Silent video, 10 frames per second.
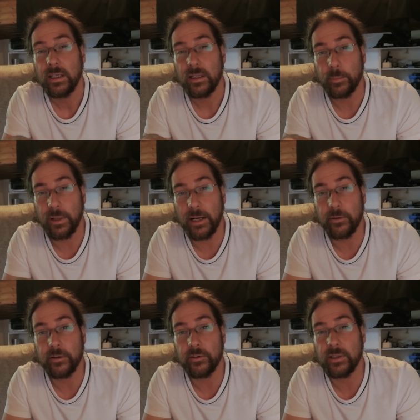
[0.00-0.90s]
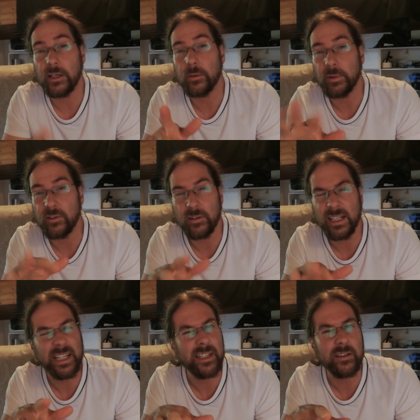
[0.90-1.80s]
the power goes down a bit. So
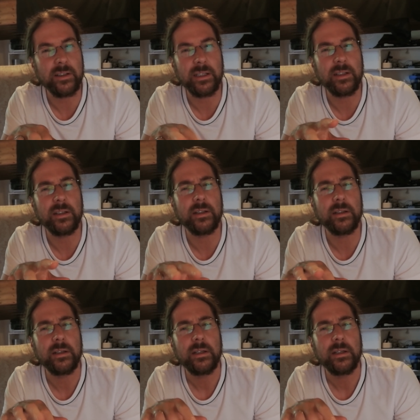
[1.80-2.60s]
like in the in the